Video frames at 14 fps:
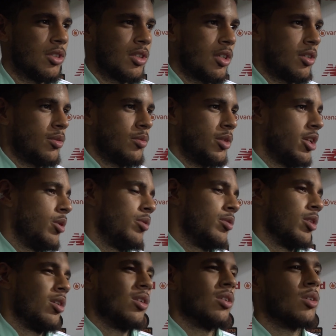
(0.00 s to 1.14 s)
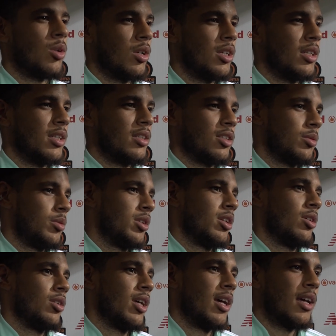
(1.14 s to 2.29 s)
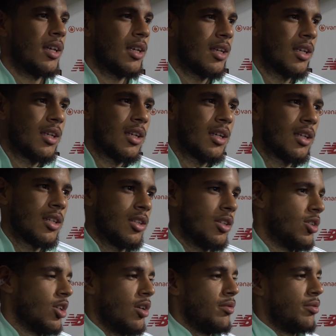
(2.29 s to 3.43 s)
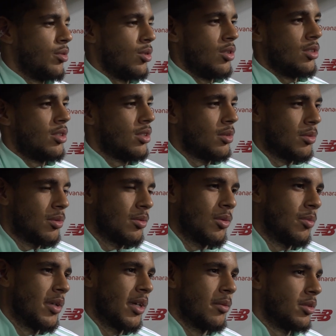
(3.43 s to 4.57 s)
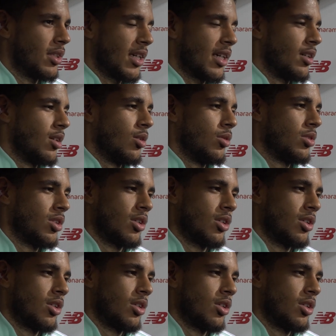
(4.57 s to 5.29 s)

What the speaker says: So we know we've got quality, so we know that, you know, going forward, we'll be able to get goals.